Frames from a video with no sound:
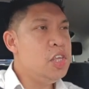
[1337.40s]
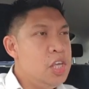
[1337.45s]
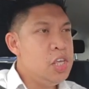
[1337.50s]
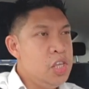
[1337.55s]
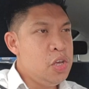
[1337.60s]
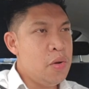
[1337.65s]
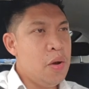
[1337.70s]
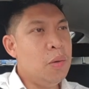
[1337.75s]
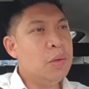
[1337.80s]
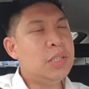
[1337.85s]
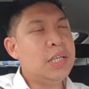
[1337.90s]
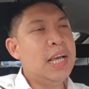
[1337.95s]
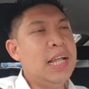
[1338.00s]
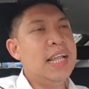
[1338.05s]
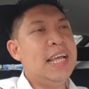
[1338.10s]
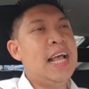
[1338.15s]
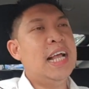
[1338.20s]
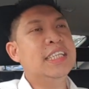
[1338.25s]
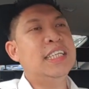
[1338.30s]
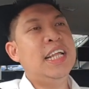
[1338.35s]
you also get
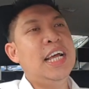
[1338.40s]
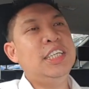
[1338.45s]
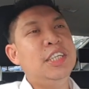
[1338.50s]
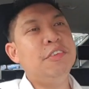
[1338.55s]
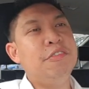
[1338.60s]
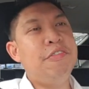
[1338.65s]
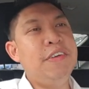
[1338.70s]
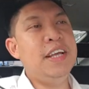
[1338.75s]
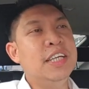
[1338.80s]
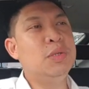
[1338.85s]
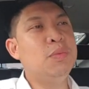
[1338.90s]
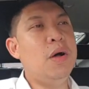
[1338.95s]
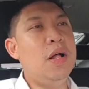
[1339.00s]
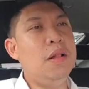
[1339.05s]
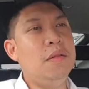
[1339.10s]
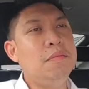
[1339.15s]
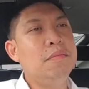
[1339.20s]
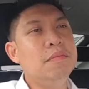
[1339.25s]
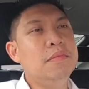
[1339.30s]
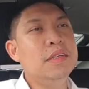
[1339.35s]
the cancellation fee as
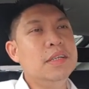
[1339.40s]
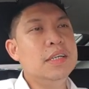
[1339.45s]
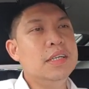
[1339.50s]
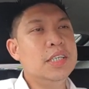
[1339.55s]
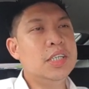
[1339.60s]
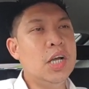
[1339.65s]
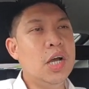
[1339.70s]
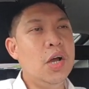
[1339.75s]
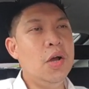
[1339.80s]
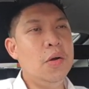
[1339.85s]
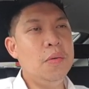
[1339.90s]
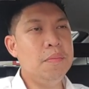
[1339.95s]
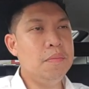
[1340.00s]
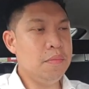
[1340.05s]
well. So